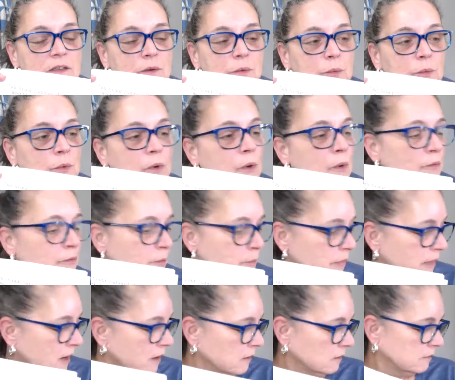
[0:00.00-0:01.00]
we'll go from
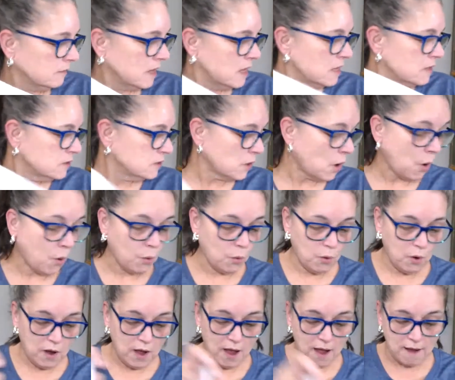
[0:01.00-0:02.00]
there. So
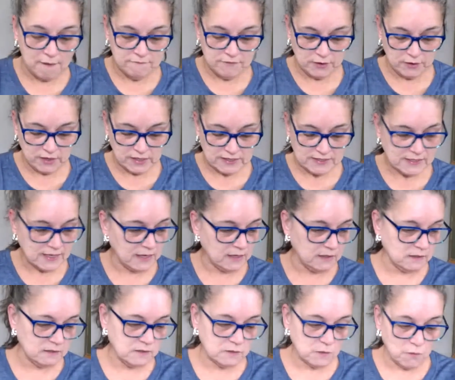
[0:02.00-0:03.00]
I'm very
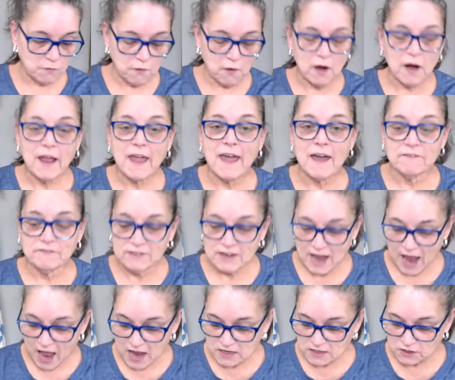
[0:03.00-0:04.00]
excited. So far, I have
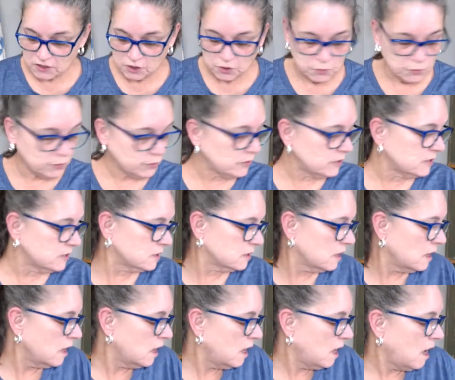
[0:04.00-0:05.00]
not used
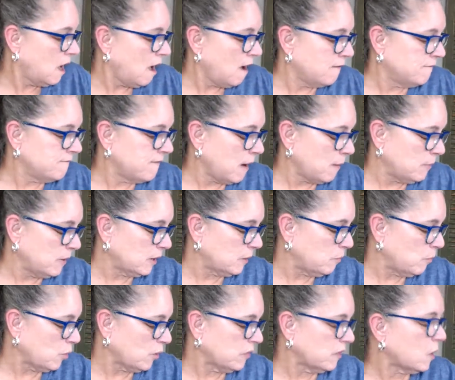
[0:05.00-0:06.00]
a fabric
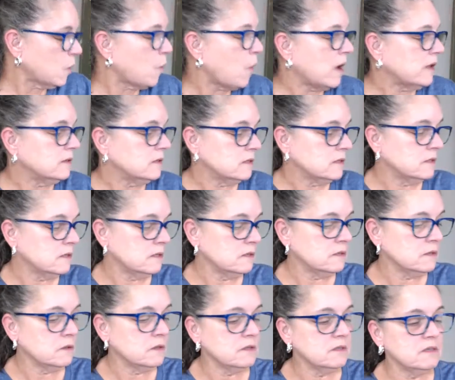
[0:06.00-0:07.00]
more than once.
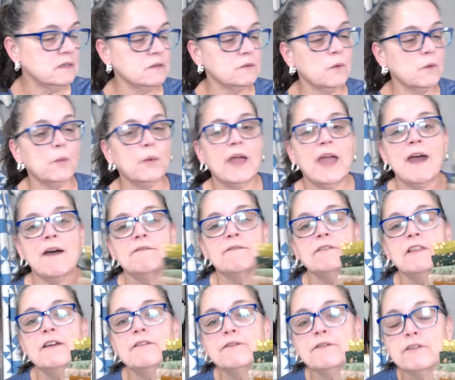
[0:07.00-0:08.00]
So this is what we have
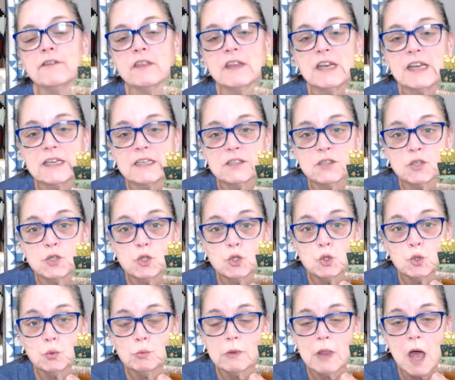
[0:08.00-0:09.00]
left for the next
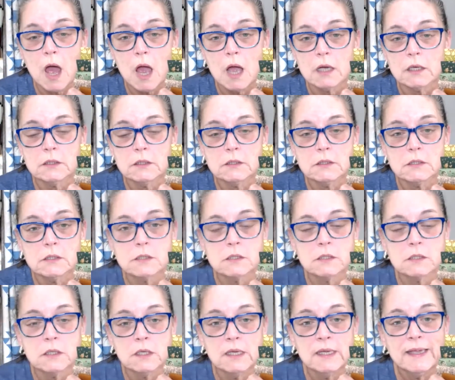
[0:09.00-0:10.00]
2 blocks,
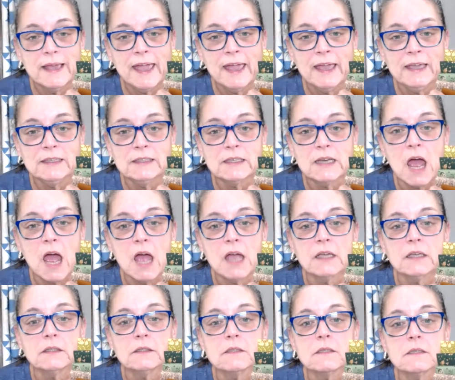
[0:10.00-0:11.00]
8 and
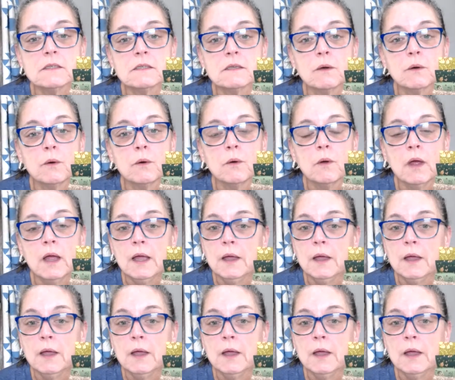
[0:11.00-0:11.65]
9. So